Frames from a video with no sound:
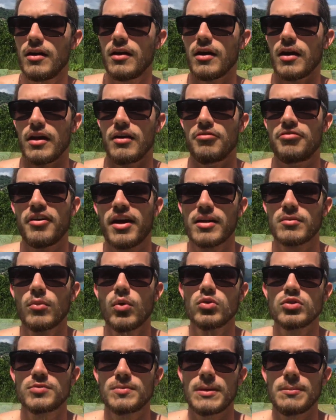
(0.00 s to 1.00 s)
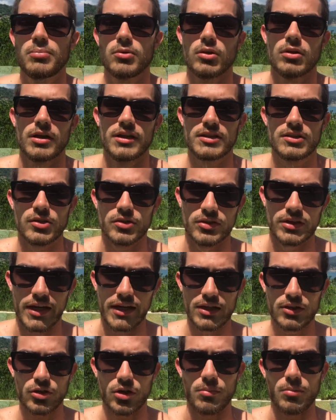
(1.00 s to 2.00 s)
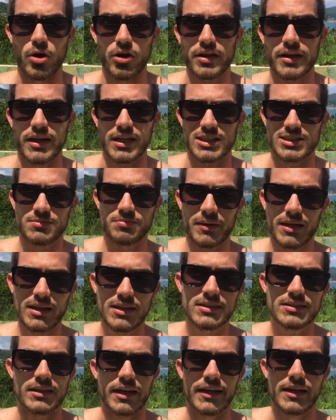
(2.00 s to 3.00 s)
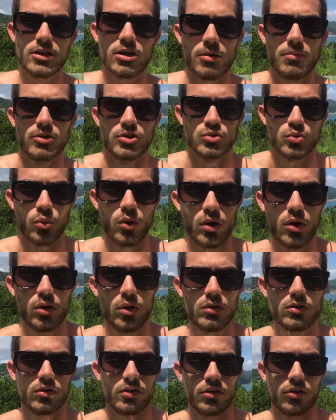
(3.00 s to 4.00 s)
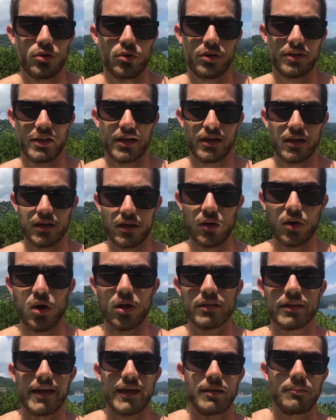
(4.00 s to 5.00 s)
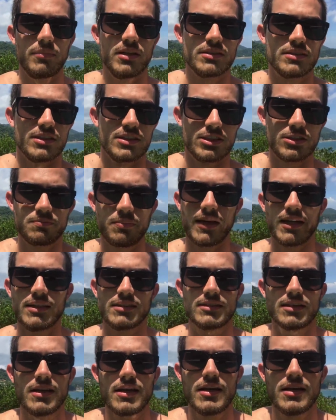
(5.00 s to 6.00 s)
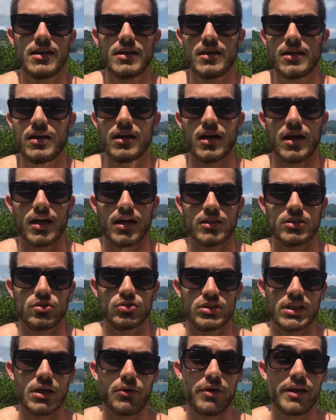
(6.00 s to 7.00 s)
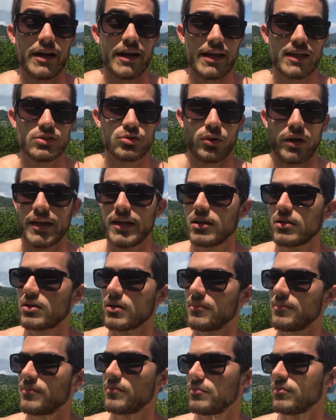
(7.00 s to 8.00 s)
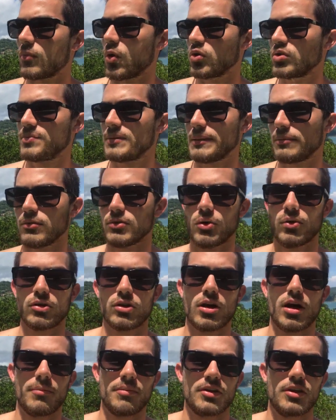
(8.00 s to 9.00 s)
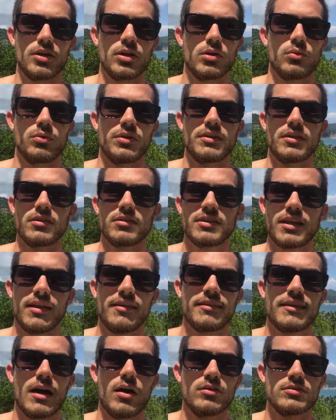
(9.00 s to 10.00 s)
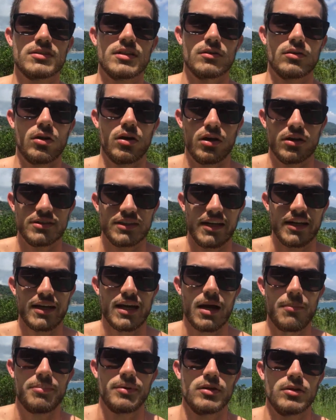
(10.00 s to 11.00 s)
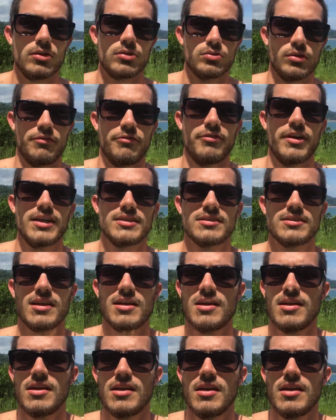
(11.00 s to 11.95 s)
In fact, most people enter the internet marketing space, the e-commerce world, or the online business space to generate an extra income. Most people don't come here with the $10,000 in capital to invest.